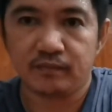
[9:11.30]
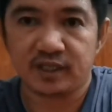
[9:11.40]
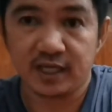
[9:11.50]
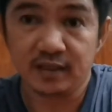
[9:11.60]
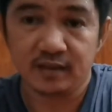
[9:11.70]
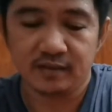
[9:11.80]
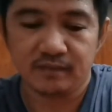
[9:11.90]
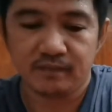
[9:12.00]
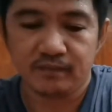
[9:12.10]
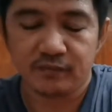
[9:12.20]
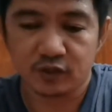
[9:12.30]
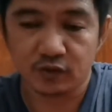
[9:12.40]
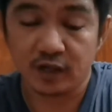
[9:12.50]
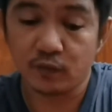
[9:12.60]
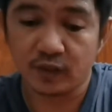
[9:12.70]
See? So
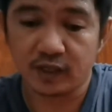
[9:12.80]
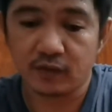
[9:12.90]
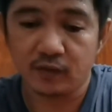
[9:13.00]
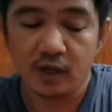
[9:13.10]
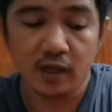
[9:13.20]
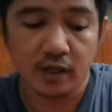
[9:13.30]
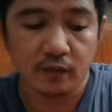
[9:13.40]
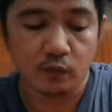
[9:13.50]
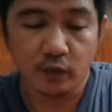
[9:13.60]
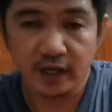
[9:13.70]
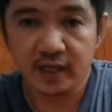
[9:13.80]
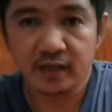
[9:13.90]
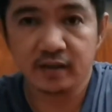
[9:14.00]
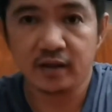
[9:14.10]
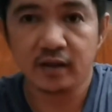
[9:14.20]
they work
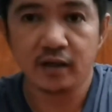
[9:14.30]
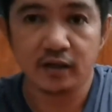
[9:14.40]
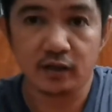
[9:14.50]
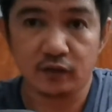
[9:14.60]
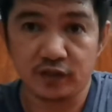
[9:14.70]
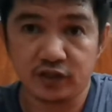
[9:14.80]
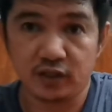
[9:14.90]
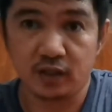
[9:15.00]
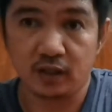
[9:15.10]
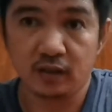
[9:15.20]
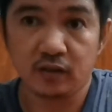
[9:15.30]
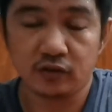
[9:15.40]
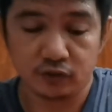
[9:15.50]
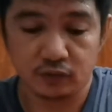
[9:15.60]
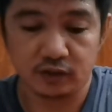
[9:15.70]
with the original
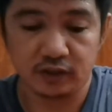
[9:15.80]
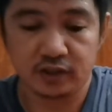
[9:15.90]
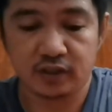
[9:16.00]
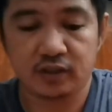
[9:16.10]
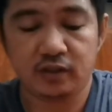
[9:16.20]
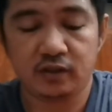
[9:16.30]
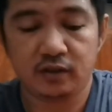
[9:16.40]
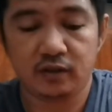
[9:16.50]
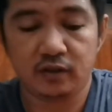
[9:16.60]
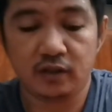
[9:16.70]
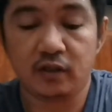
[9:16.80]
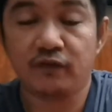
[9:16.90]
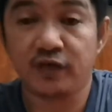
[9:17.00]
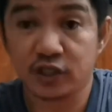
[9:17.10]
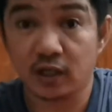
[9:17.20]
controllers, the
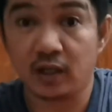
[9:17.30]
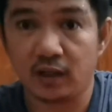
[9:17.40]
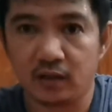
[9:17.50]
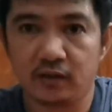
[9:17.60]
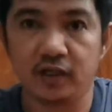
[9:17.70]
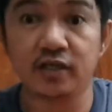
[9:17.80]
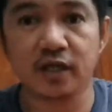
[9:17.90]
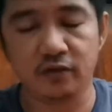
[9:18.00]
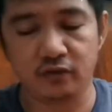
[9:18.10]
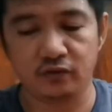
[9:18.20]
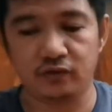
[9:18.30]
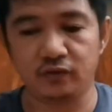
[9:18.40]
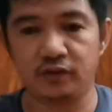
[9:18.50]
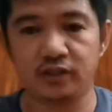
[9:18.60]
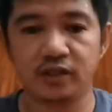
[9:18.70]
official Nintendo
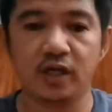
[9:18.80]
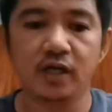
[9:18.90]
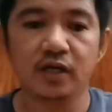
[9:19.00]
controllers.